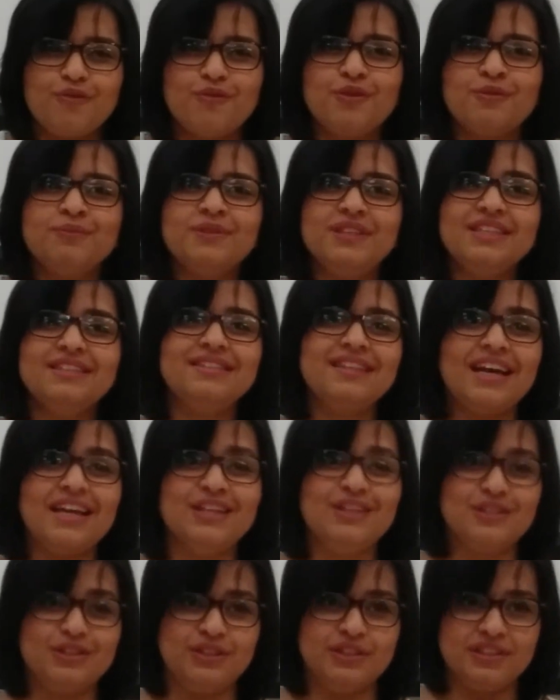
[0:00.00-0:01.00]
From this
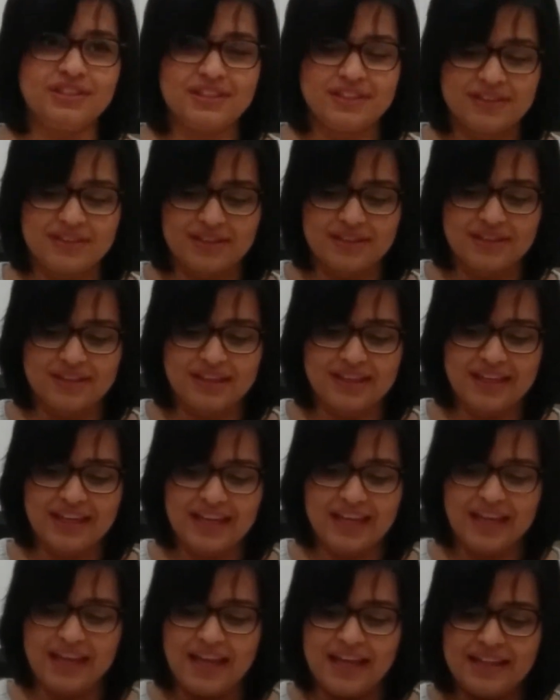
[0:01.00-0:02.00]
I learned
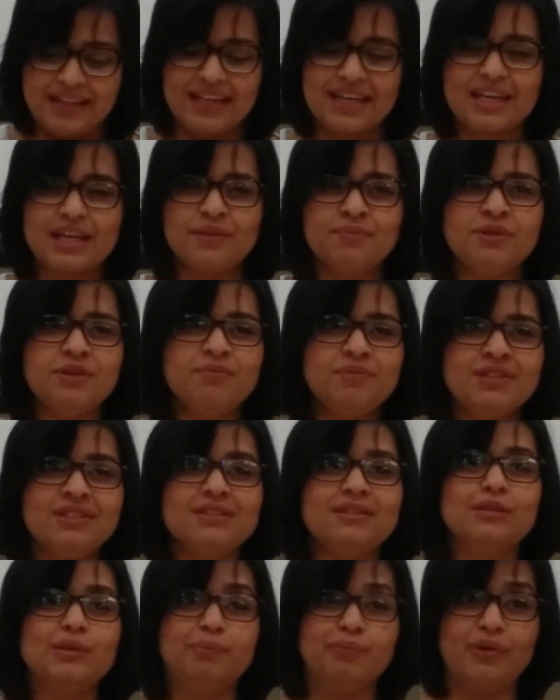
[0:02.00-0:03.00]
that commitment
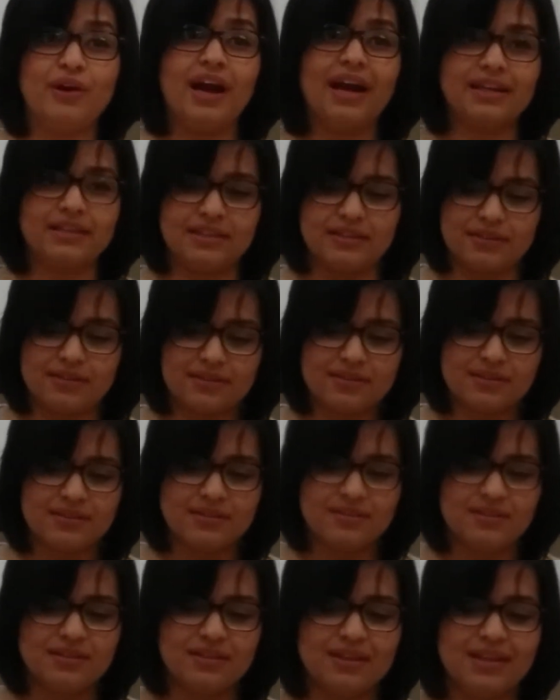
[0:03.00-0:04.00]
is a practice.
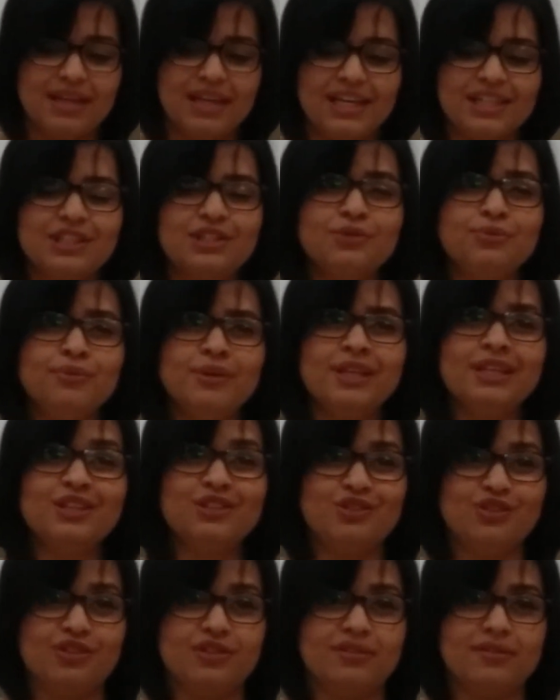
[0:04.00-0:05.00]
It's a
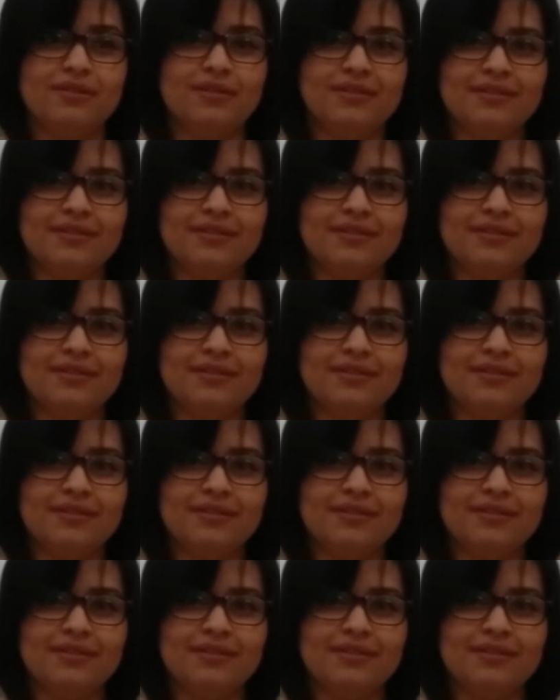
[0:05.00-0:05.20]
religion